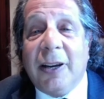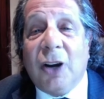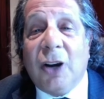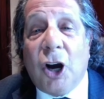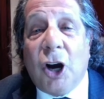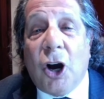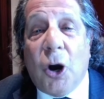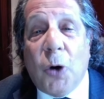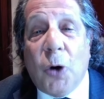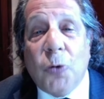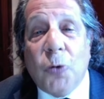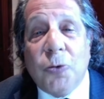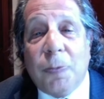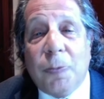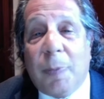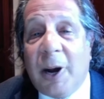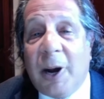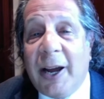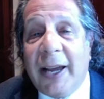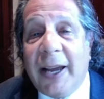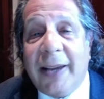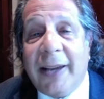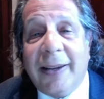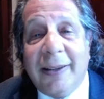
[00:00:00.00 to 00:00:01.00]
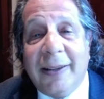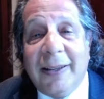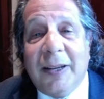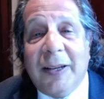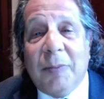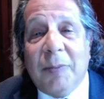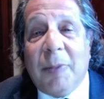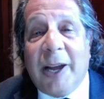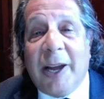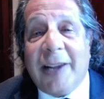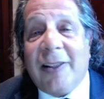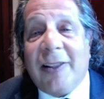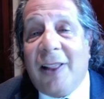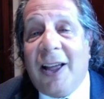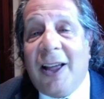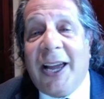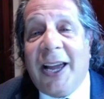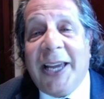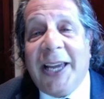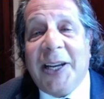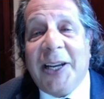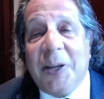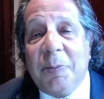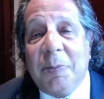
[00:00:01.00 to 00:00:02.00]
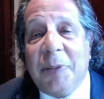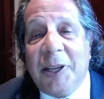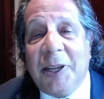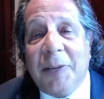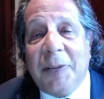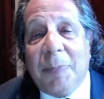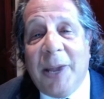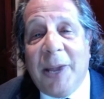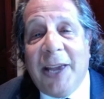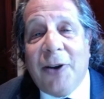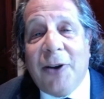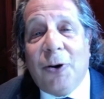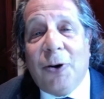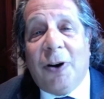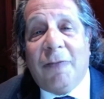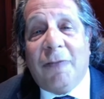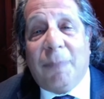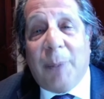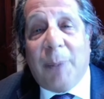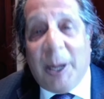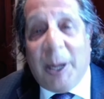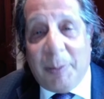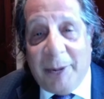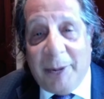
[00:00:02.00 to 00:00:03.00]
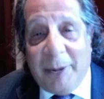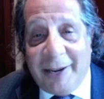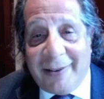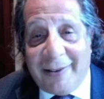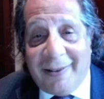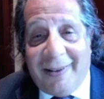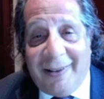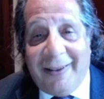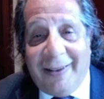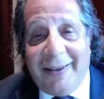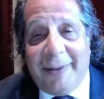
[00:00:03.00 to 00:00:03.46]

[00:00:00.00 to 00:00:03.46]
owned by my client and being paid off by my client.